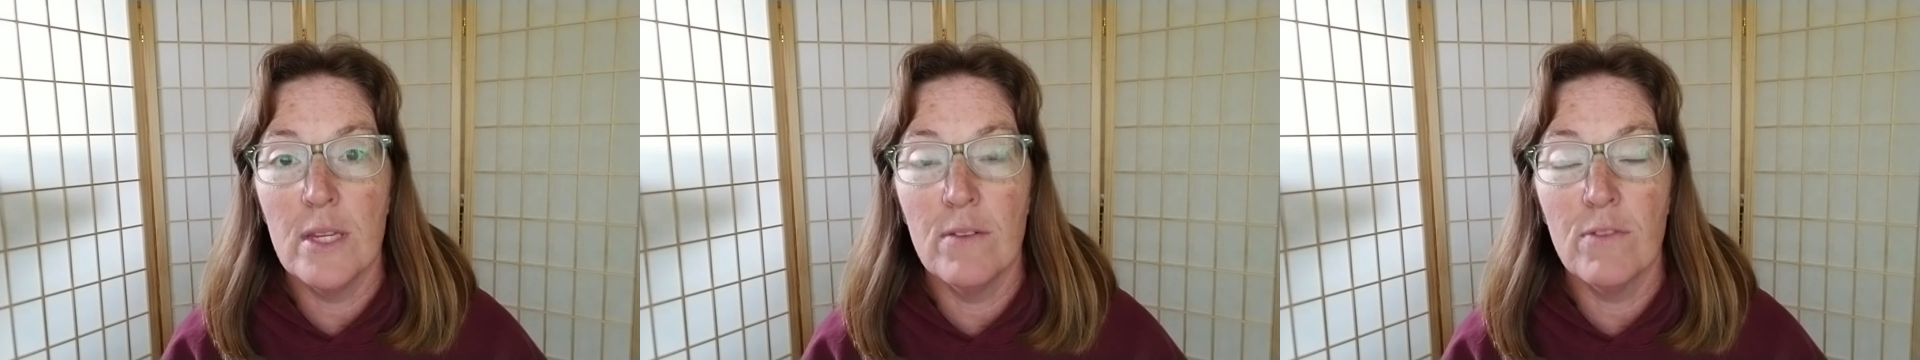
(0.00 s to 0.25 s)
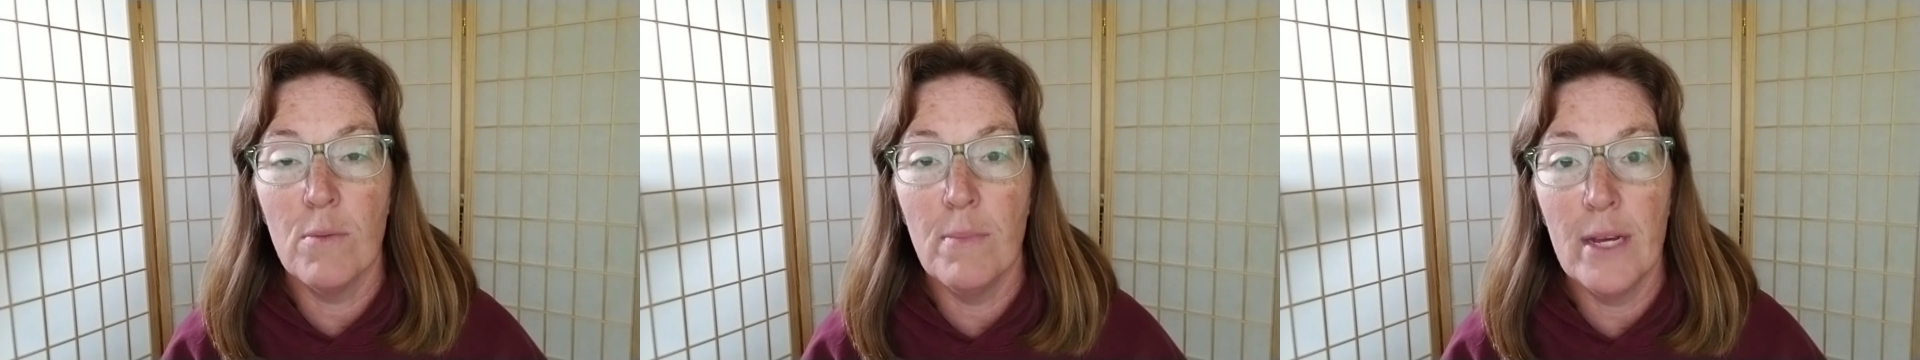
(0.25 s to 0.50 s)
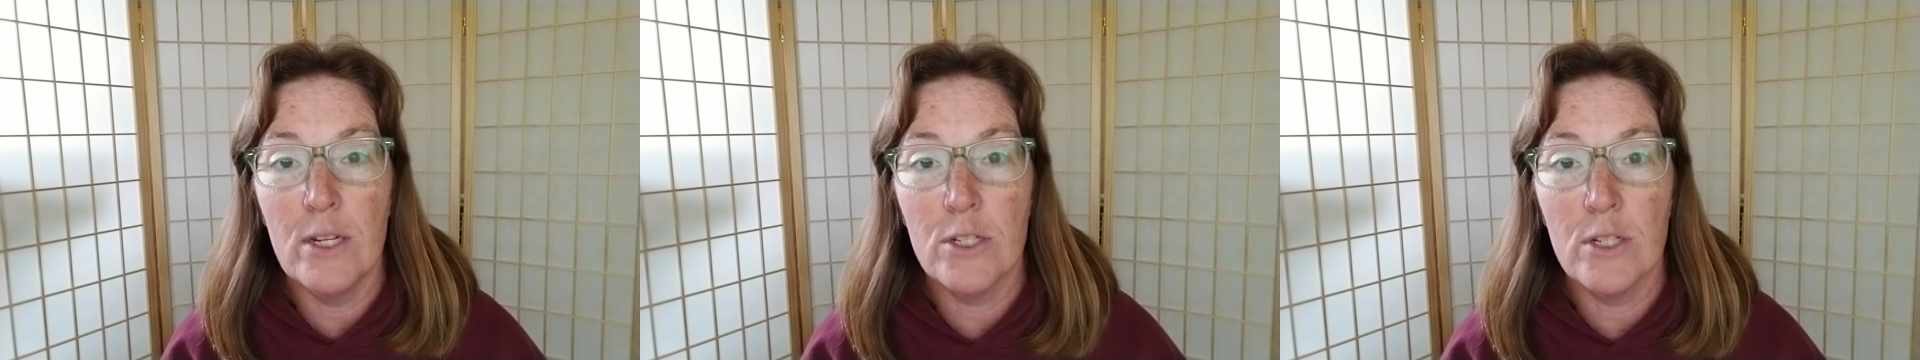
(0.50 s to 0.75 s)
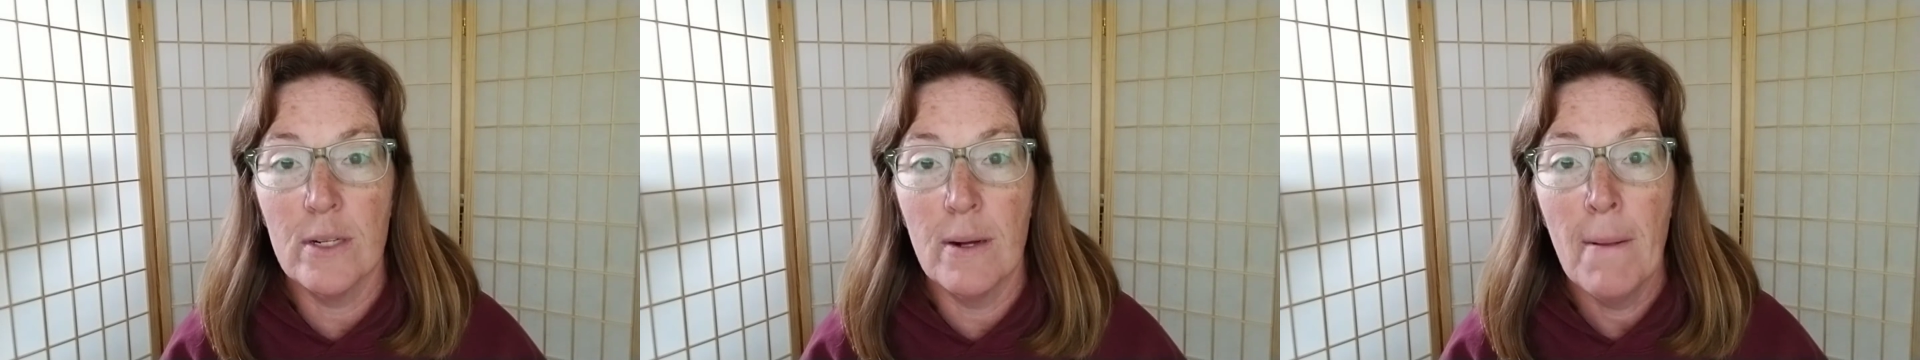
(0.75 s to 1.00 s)

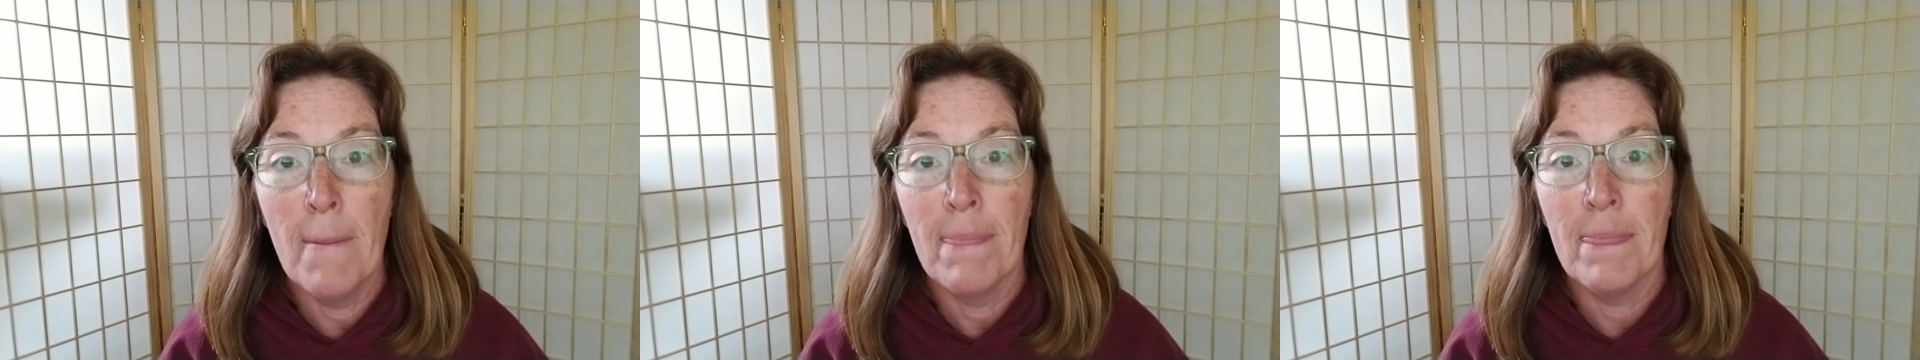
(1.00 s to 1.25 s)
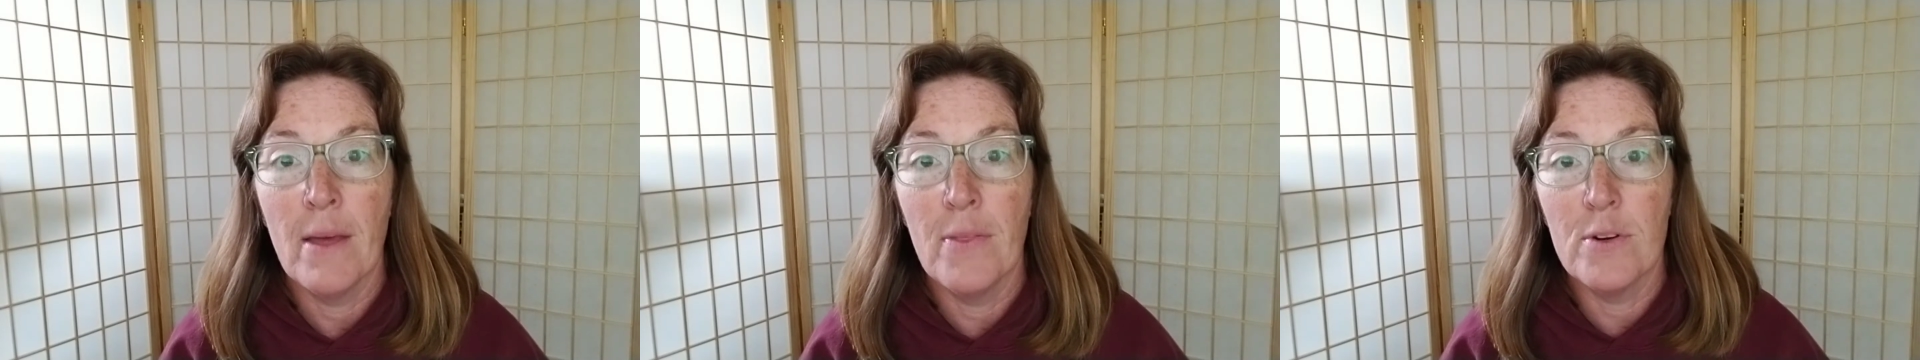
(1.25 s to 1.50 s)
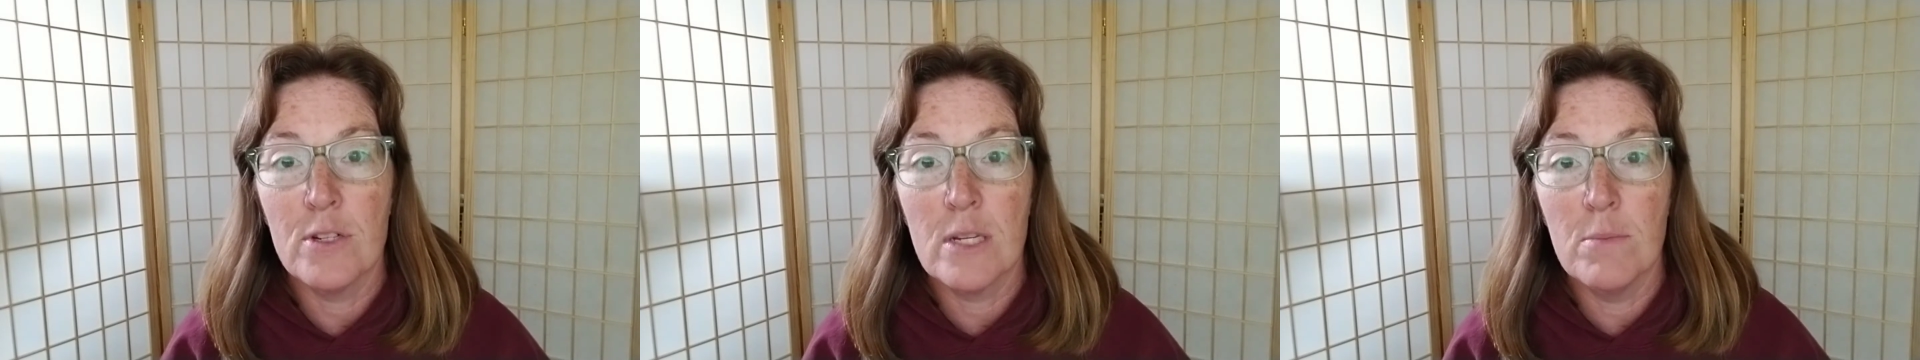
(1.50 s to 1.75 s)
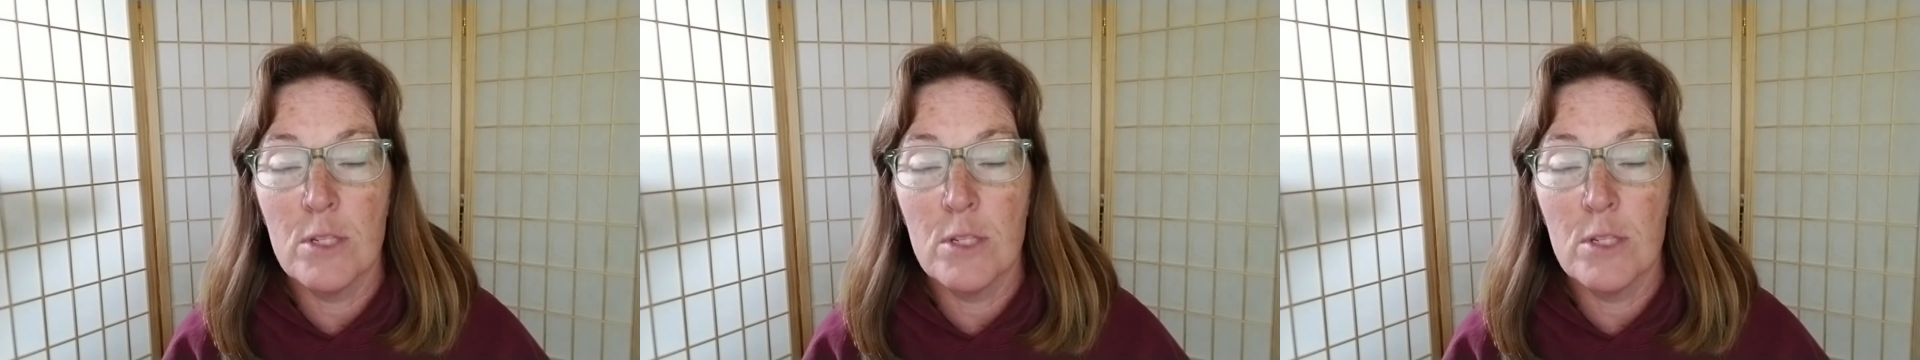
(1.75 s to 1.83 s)
information. Now, there's some